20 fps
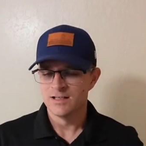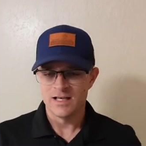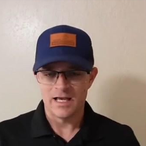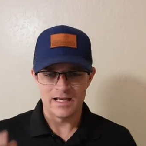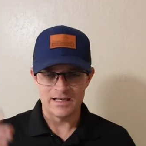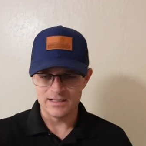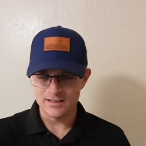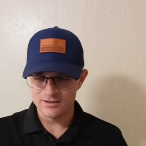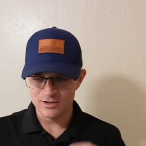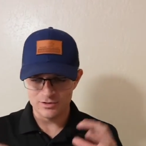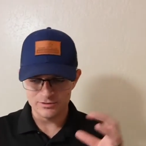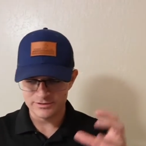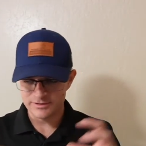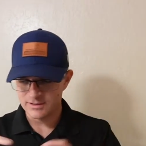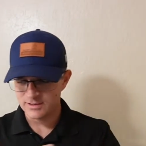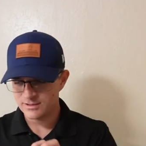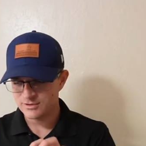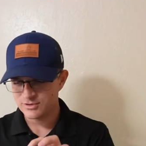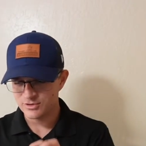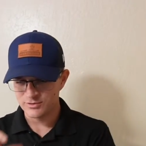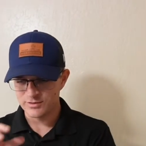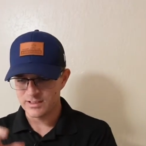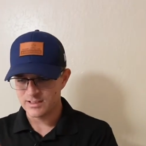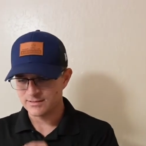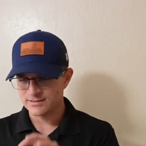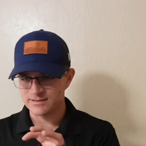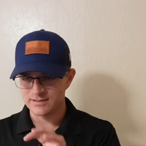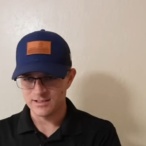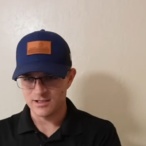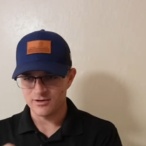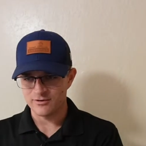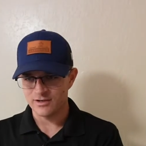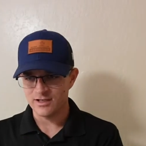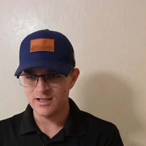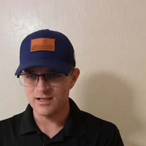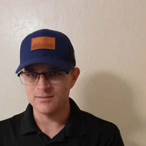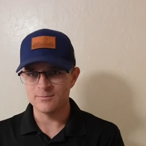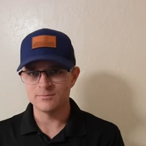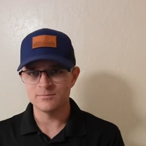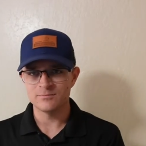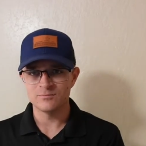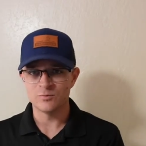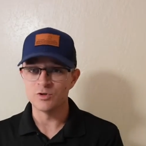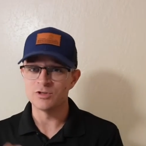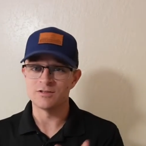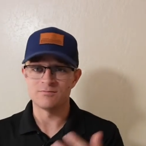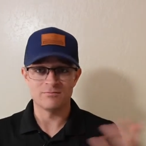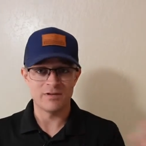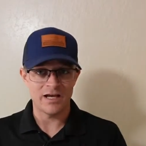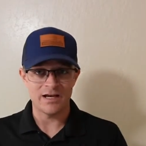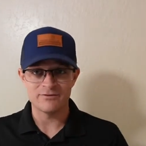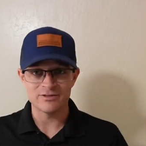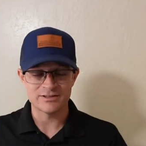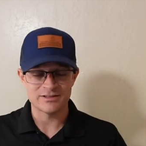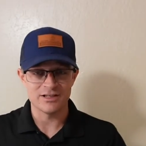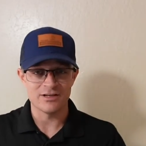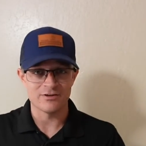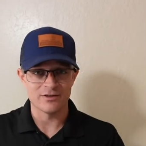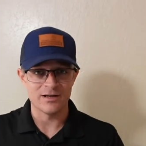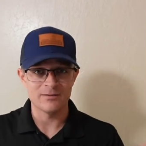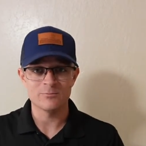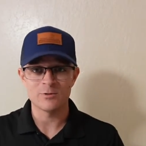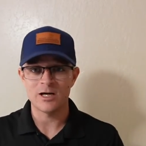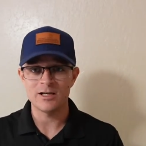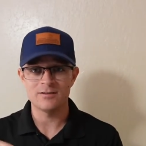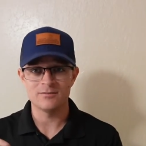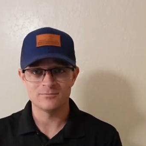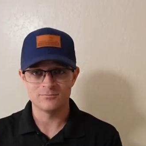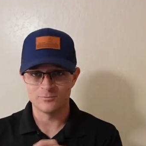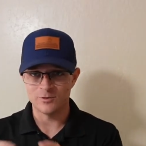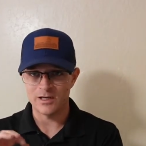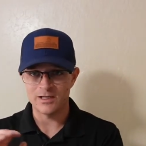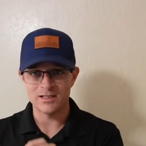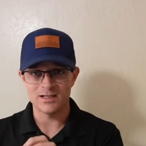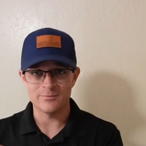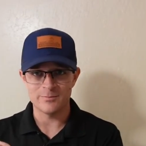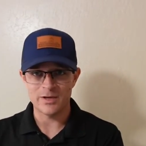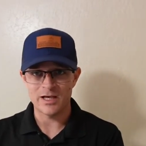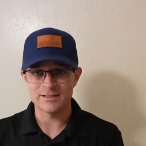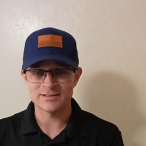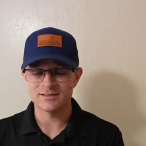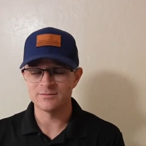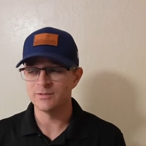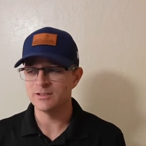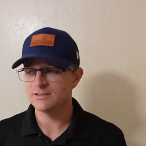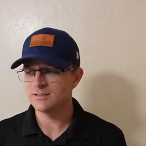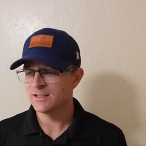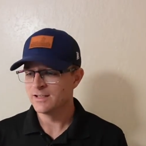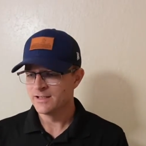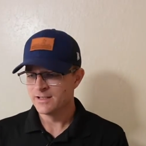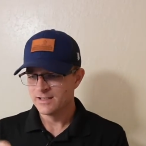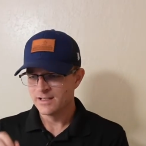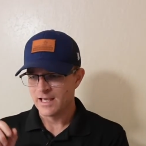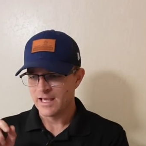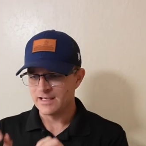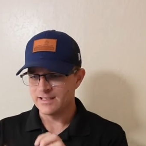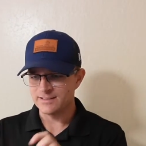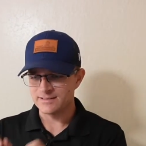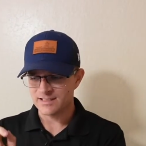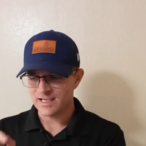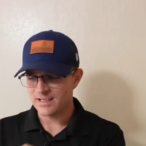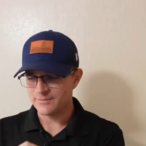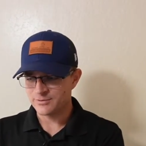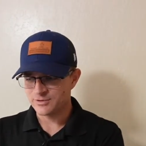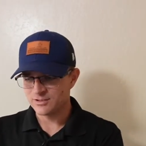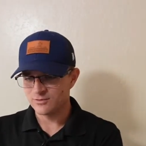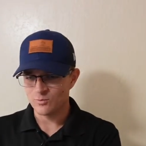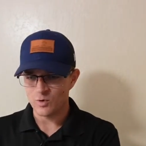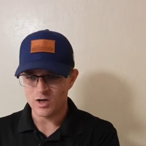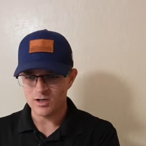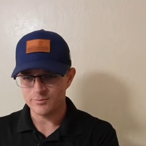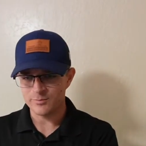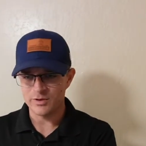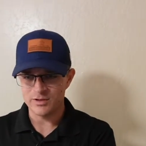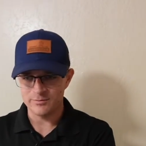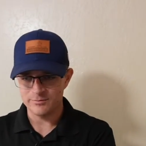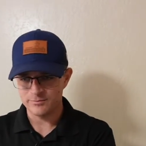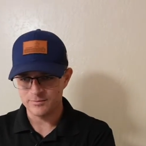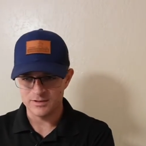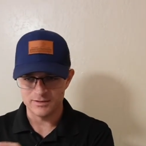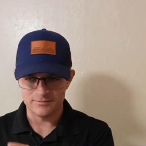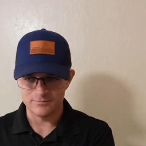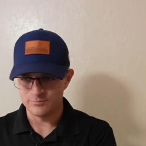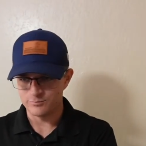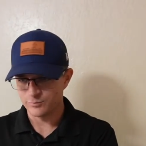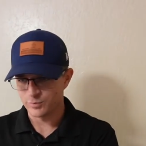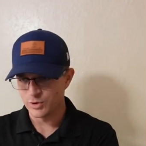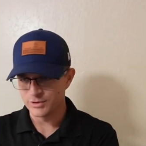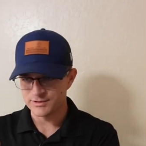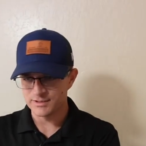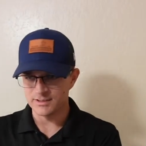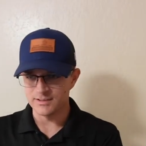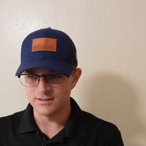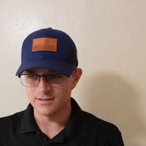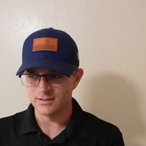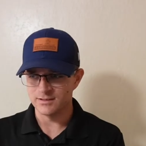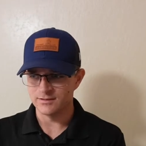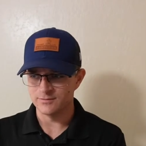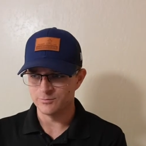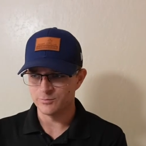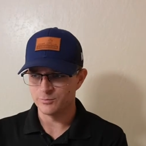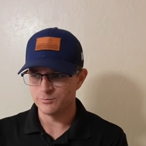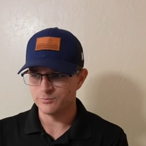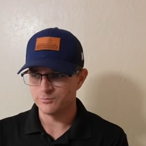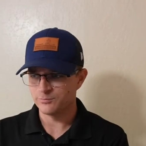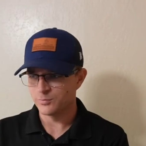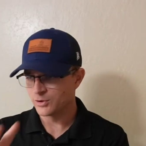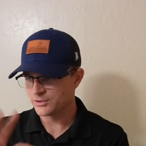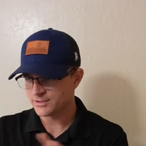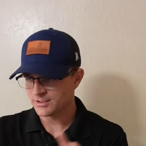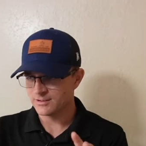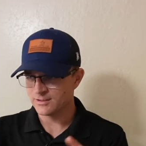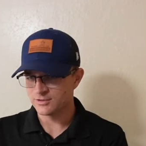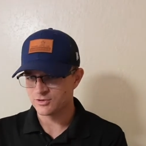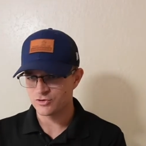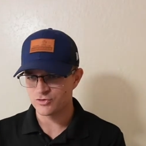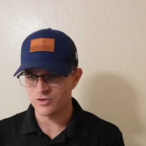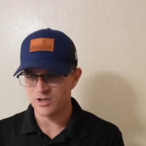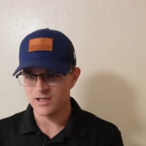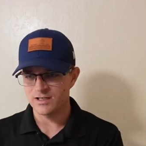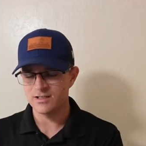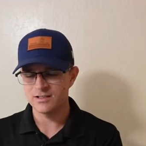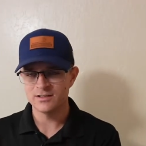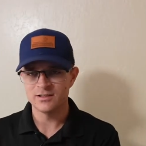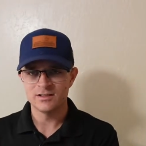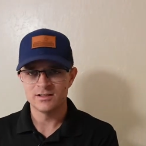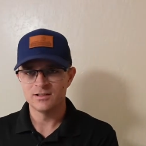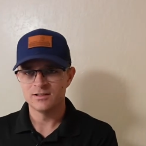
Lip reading: And he goes into his CRM, which they have a CRM, right, writing up estimates, and he types in water pump, he puts in the truck,